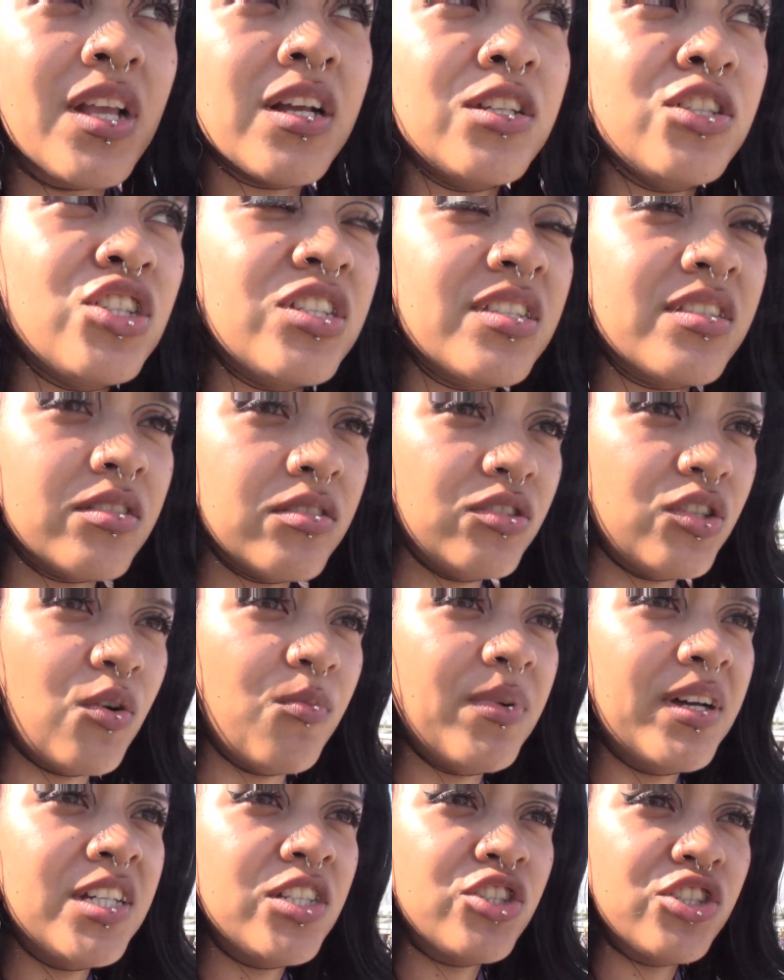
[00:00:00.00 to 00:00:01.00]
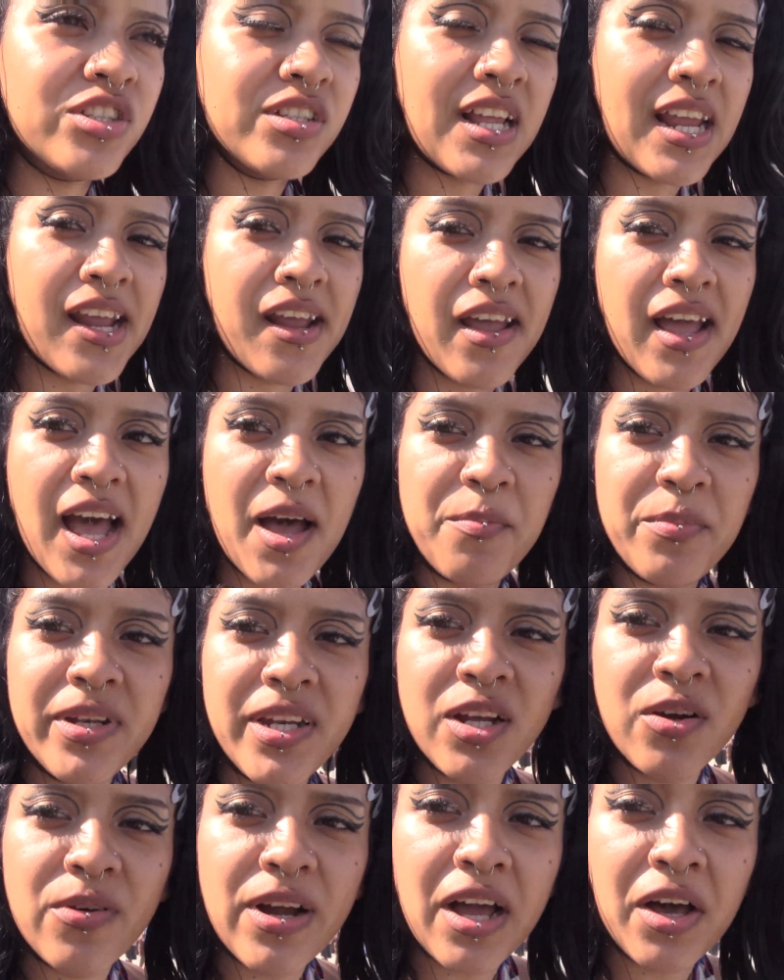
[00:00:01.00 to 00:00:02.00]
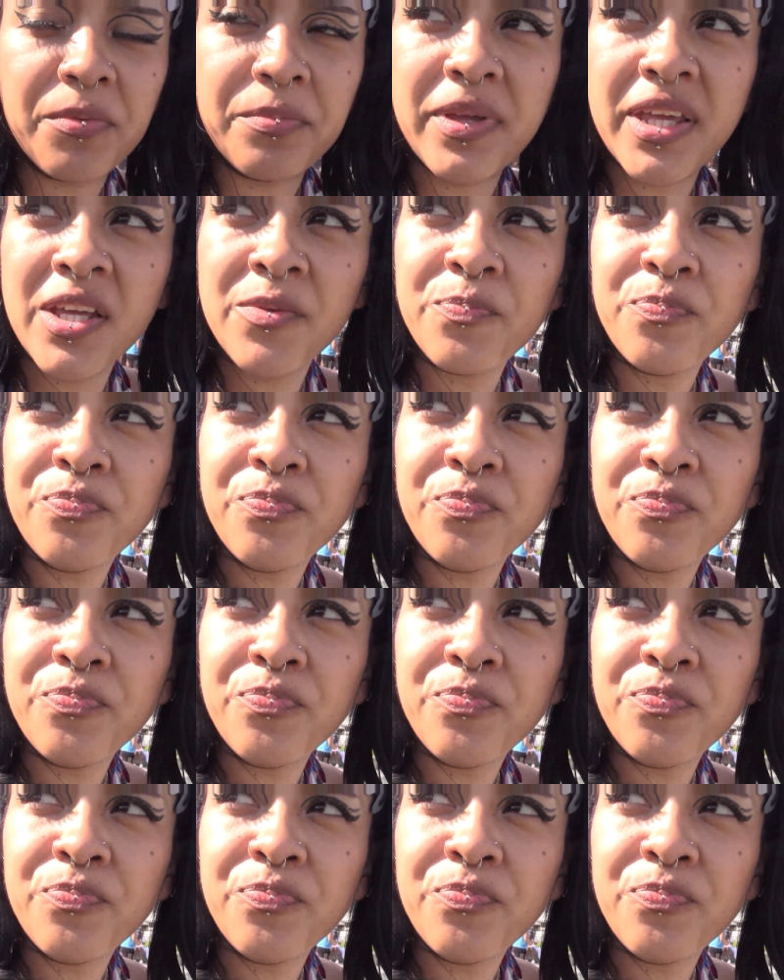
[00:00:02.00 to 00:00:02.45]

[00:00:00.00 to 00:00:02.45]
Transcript: Just so much like happening around me.